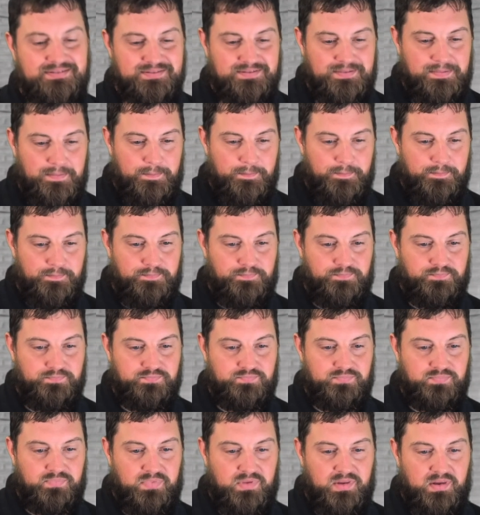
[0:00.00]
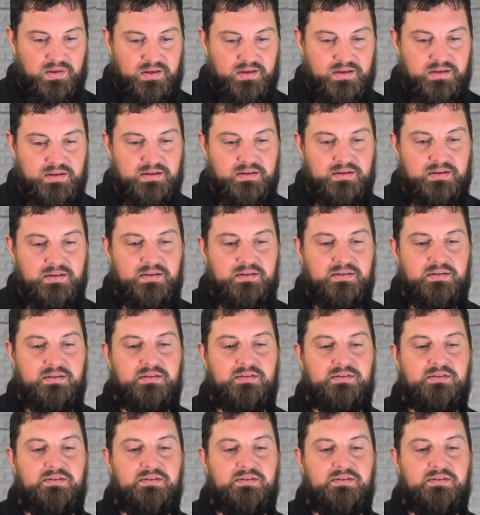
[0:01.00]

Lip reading: [no speech]